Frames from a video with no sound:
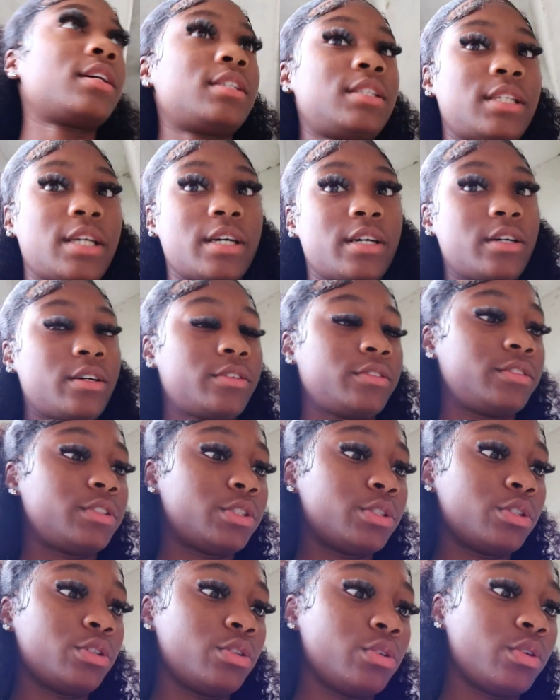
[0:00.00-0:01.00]
us down
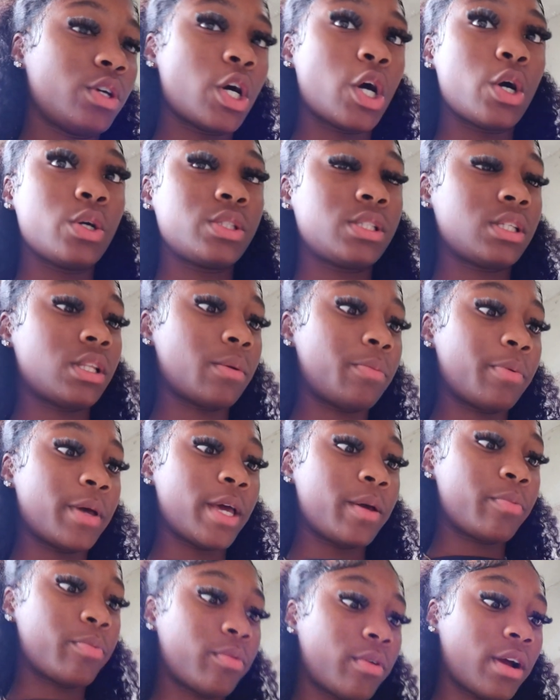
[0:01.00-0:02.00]
to go to the
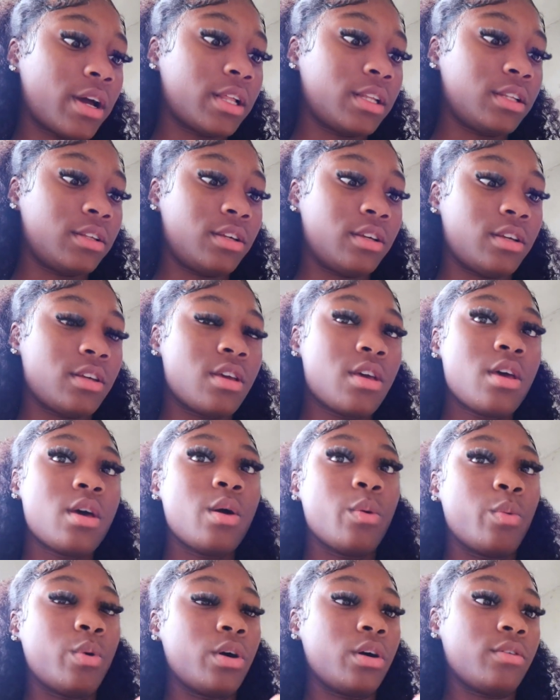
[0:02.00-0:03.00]
pep rally.
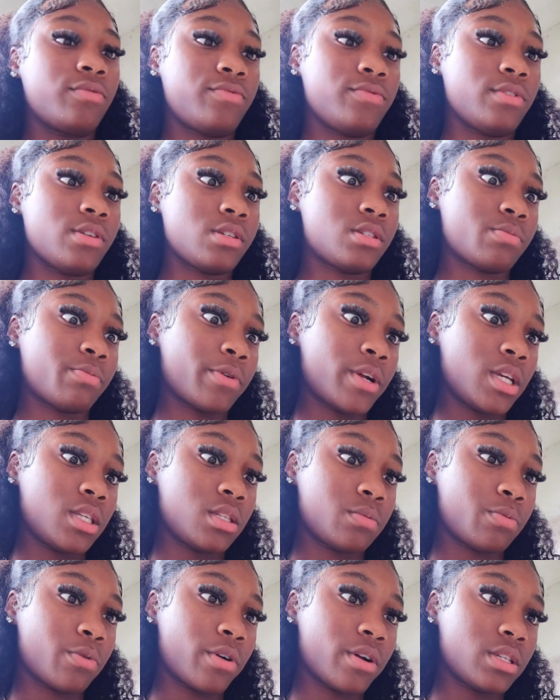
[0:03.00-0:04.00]
Well, the spring
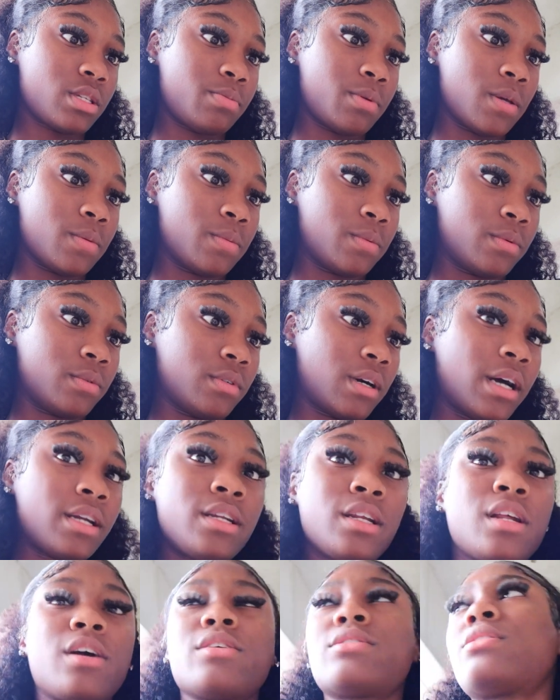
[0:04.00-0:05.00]
sports people. I
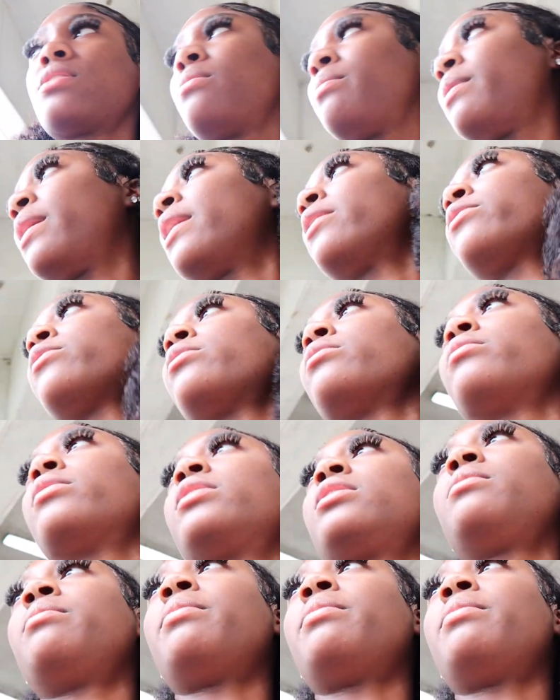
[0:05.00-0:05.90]
need to go to the bathroom really